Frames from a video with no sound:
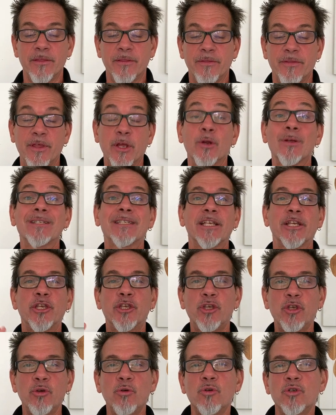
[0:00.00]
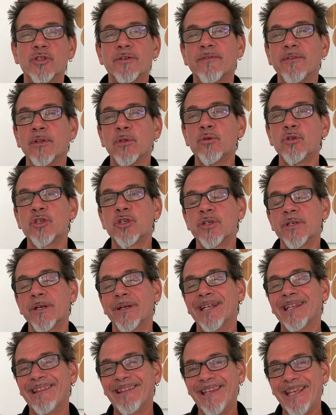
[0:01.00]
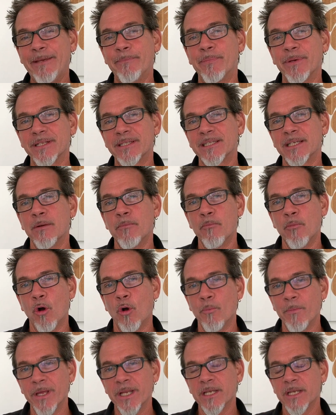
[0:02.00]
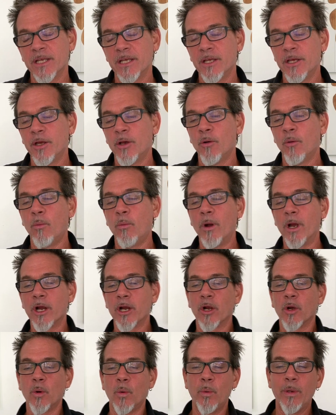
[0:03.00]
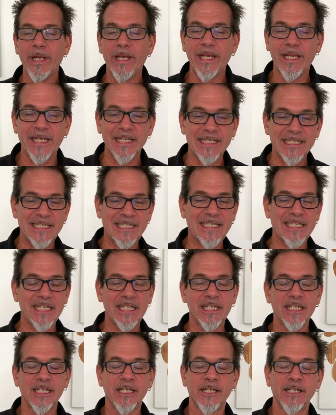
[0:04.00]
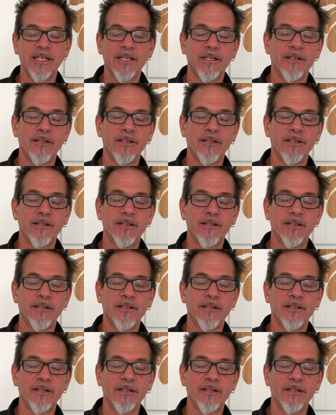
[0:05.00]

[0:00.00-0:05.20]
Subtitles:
There is a huge evolutionary leap at some moment where we can see